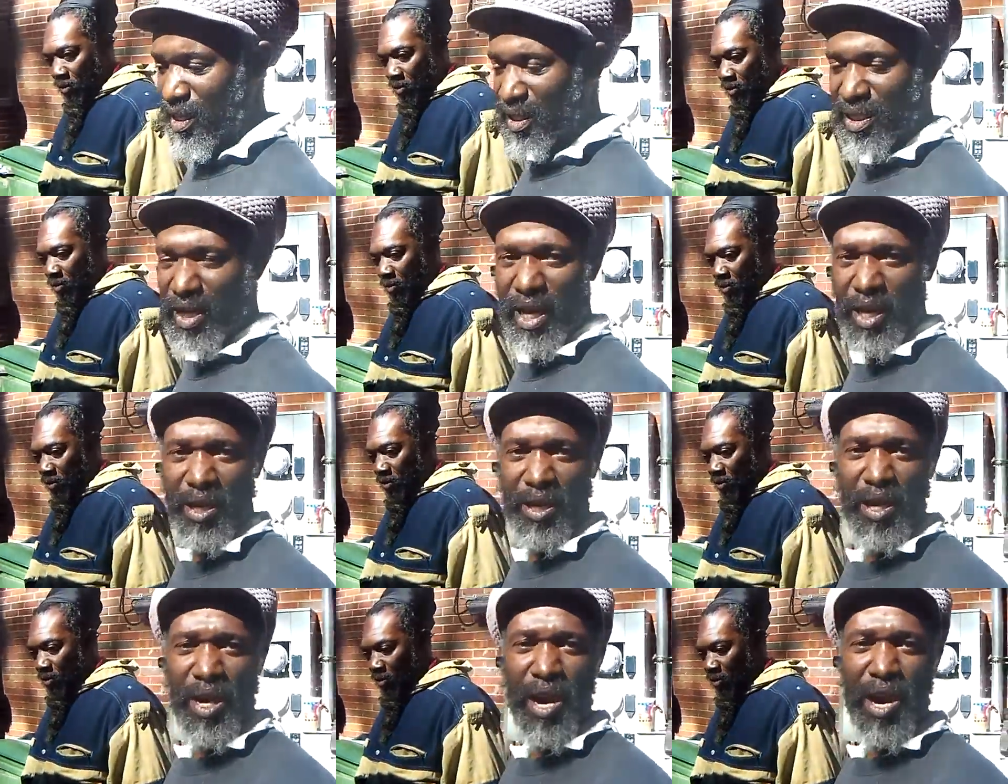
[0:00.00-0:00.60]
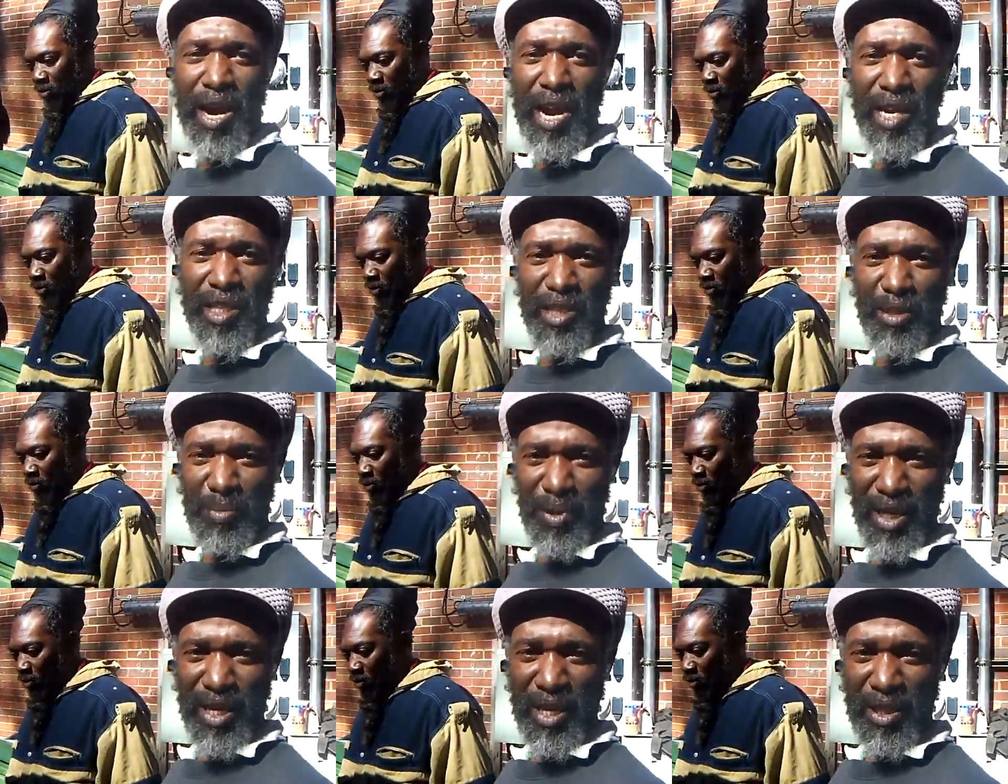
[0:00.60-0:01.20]
is that the car
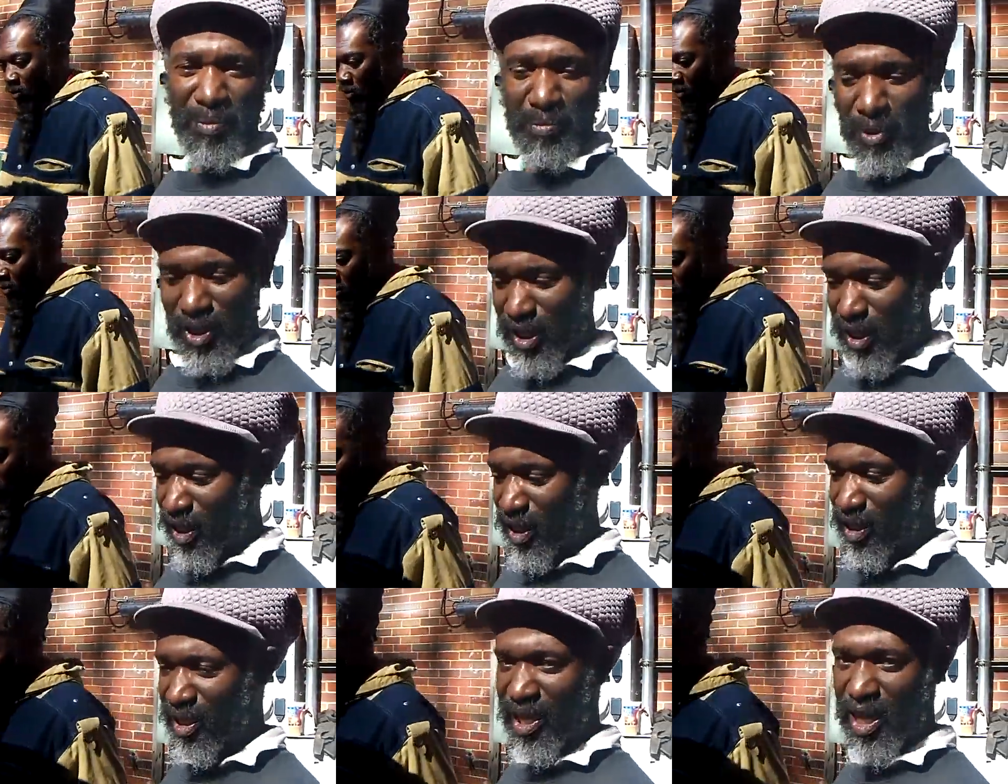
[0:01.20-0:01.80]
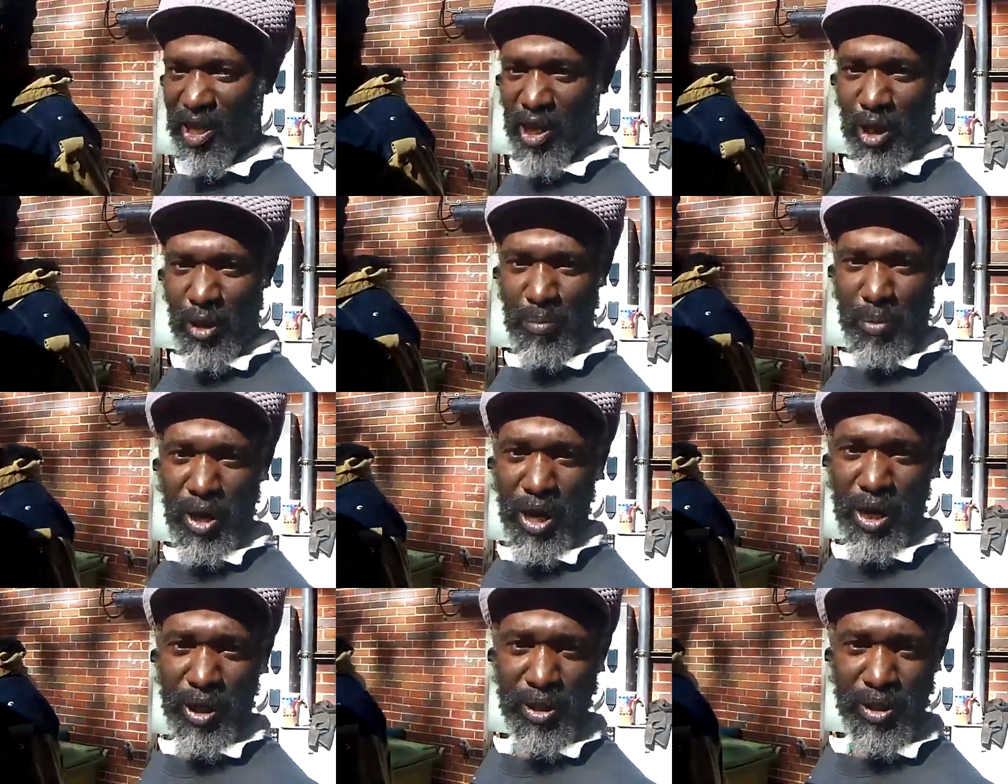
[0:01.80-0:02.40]
had to be completely taken
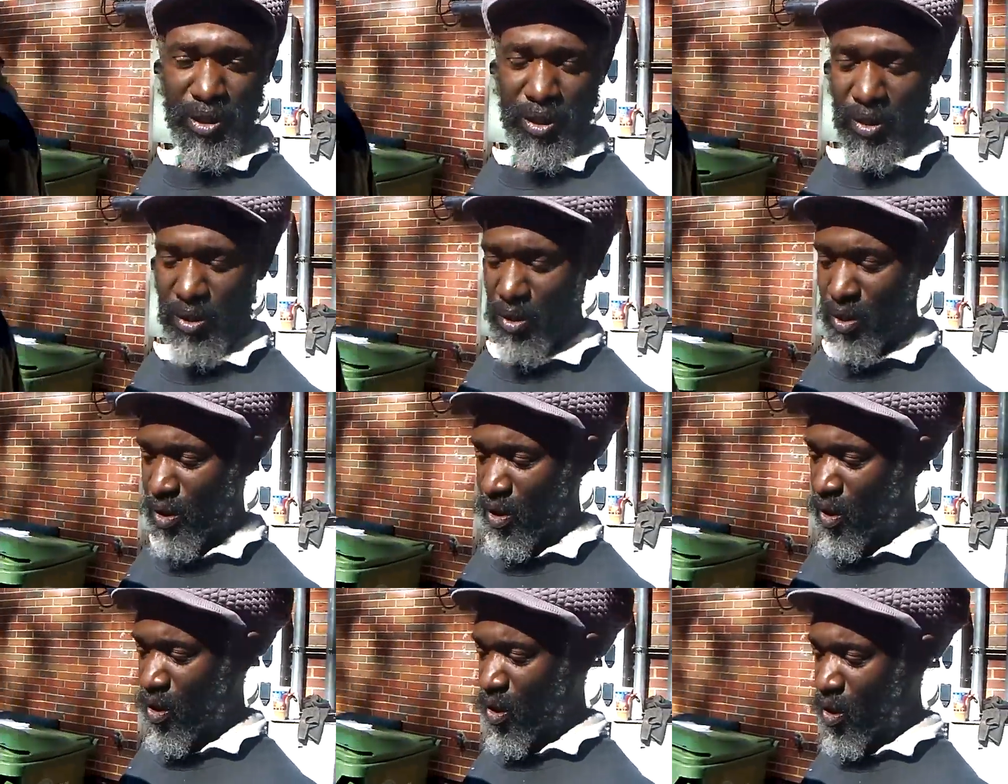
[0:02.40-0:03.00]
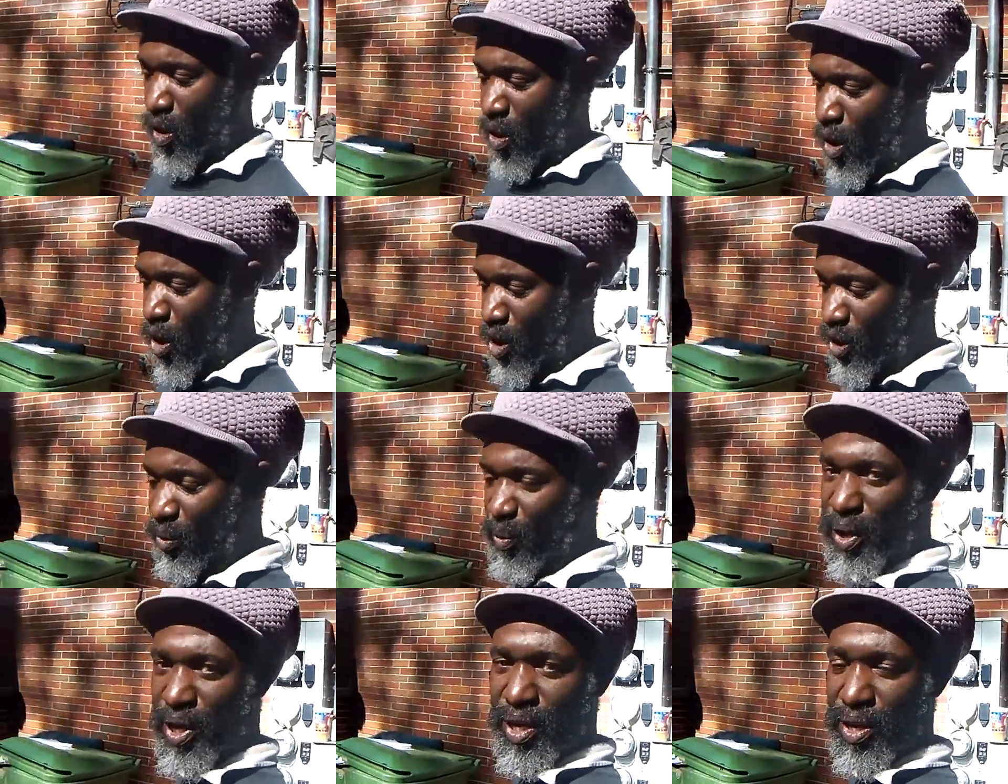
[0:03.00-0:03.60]
apart,
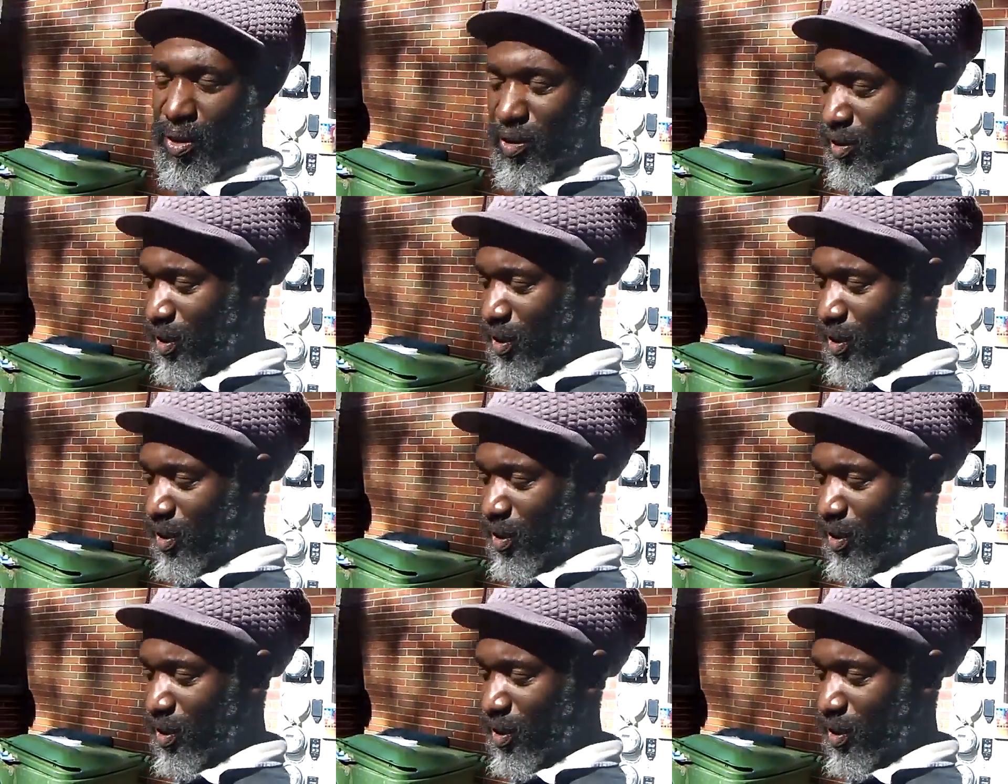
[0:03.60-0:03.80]
all the way